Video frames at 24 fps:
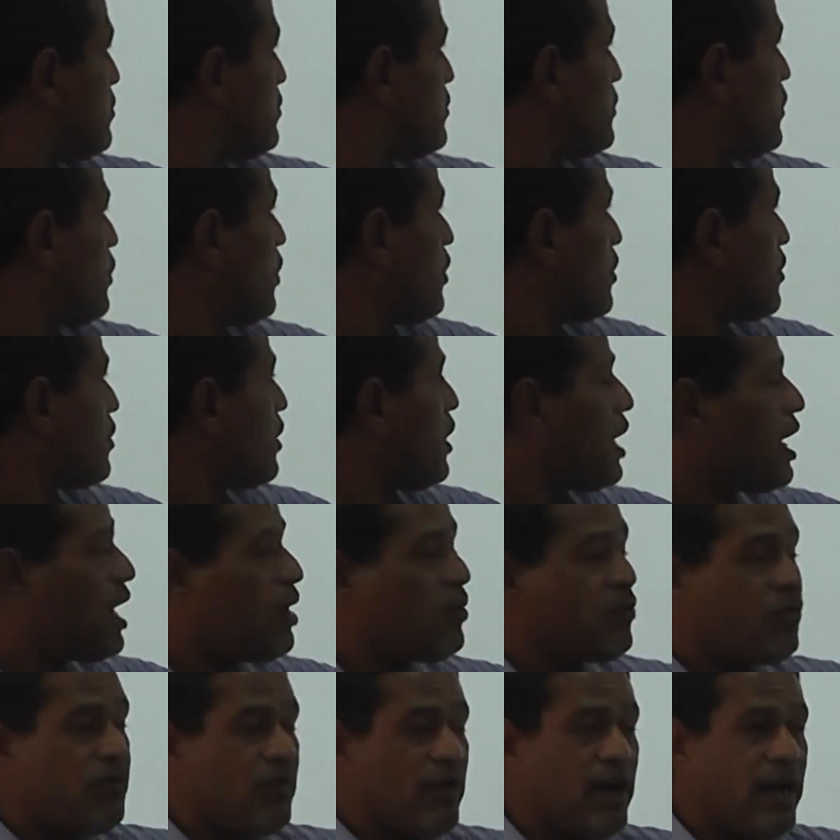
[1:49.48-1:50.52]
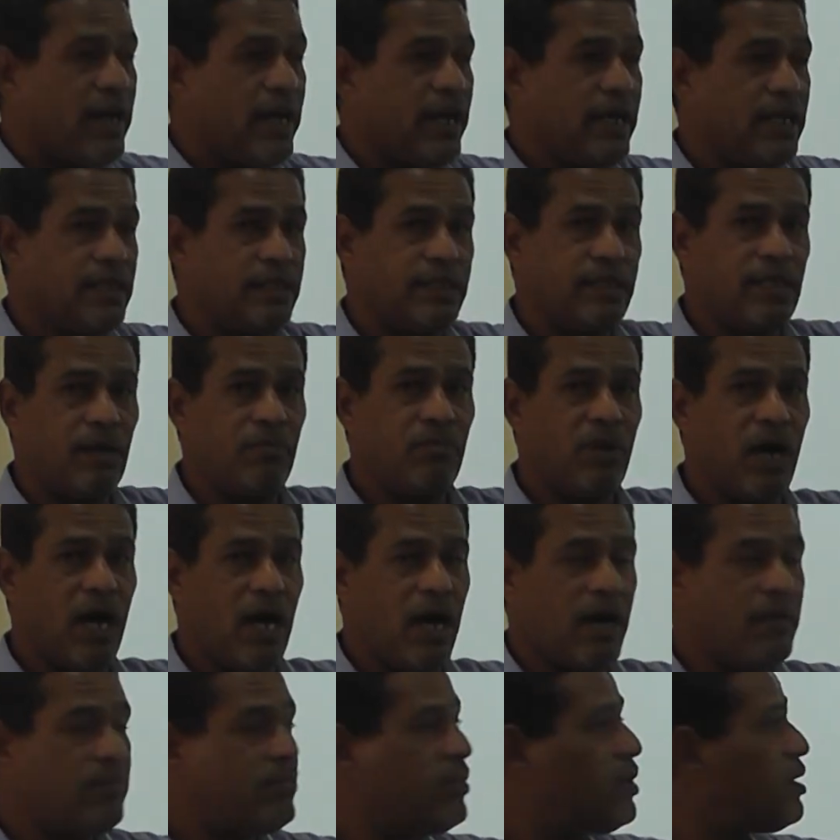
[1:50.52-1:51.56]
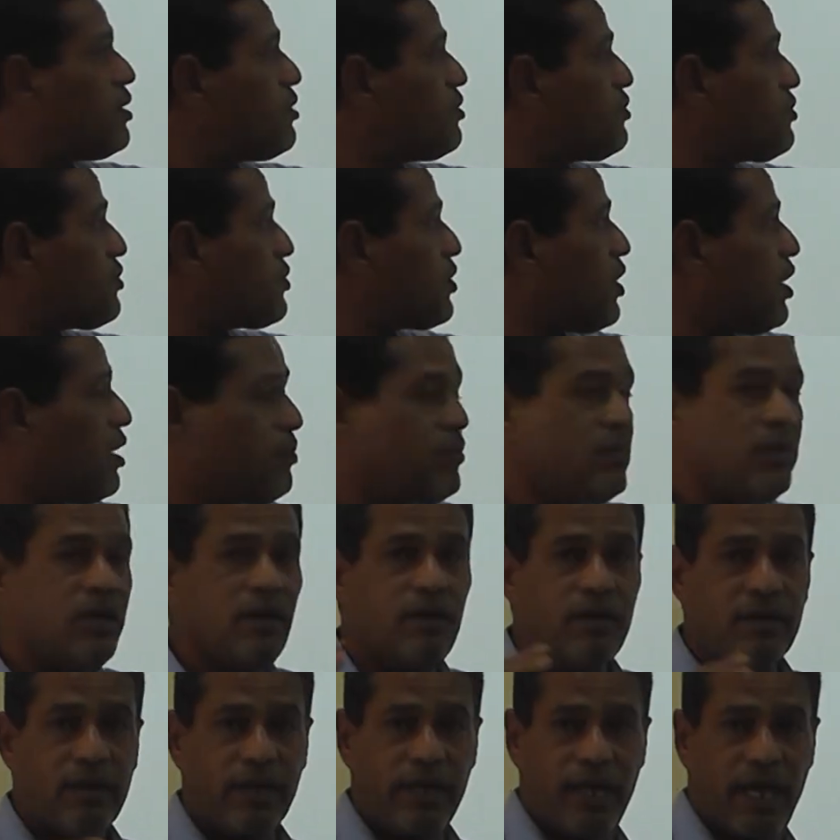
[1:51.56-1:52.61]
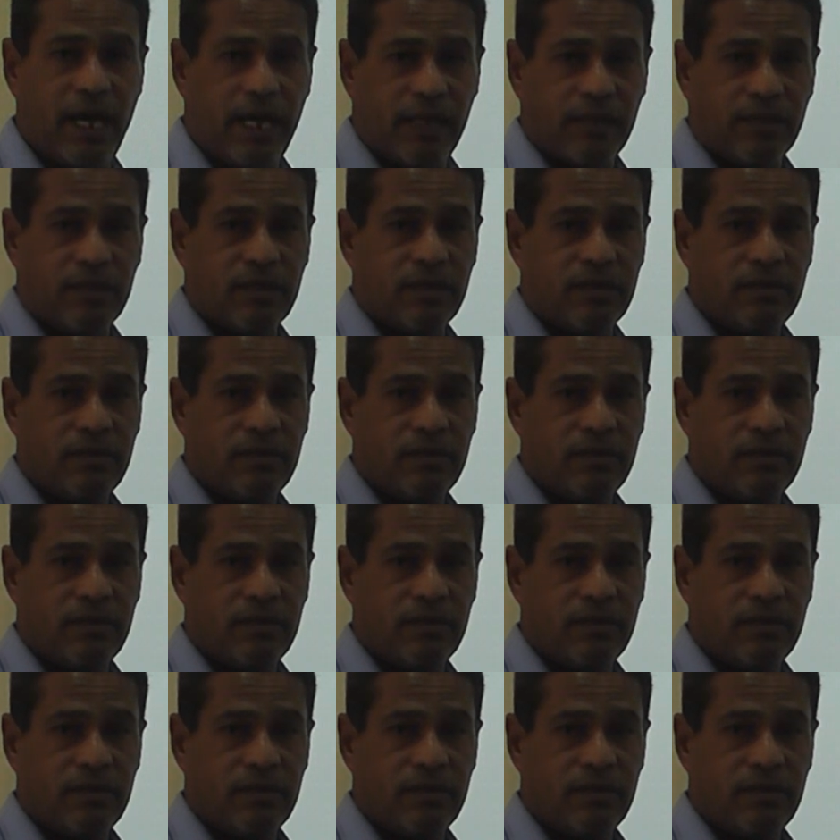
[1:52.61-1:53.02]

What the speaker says: Or how far is Dammam from Riyadh?